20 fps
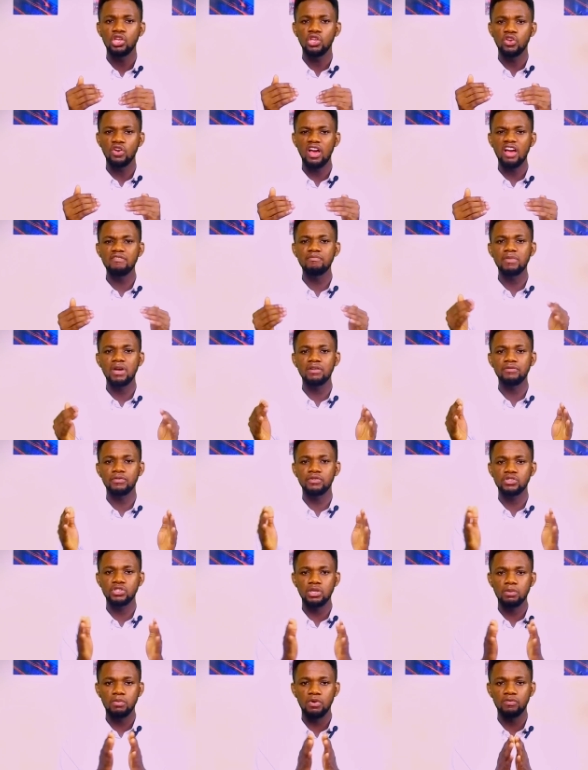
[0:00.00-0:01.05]
you have marks for
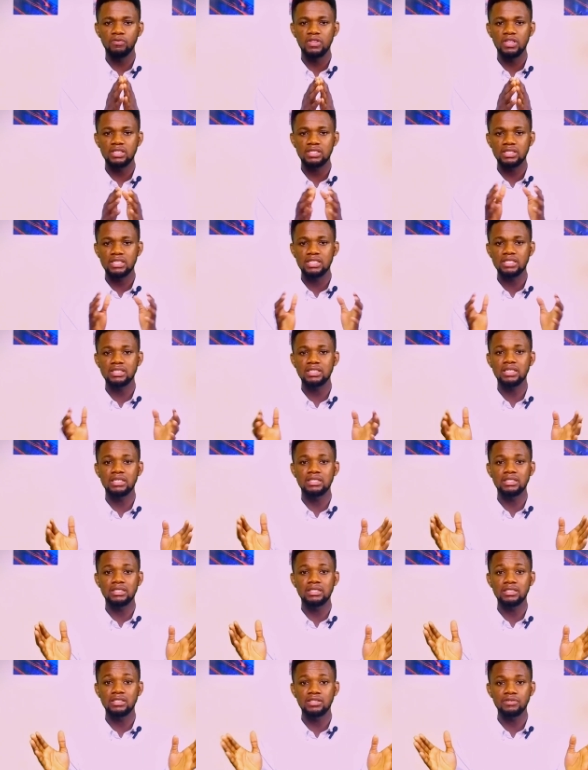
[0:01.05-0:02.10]
some of these things
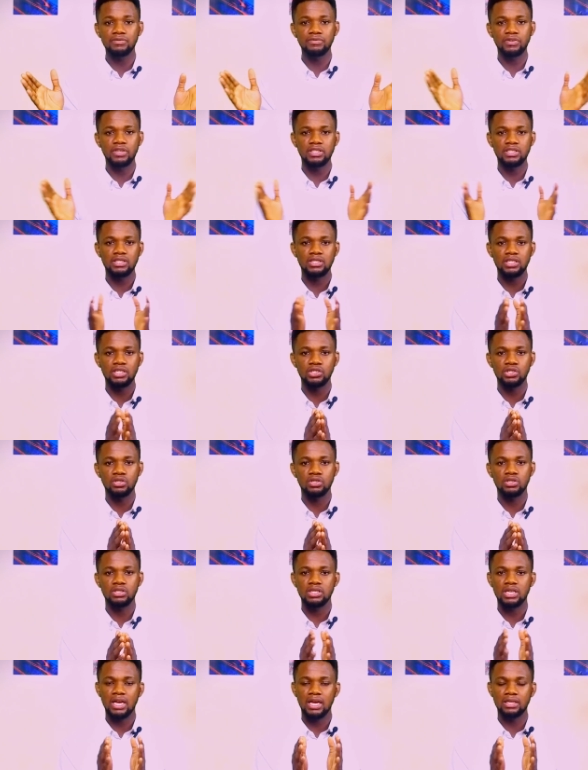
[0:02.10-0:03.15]
in the different stations,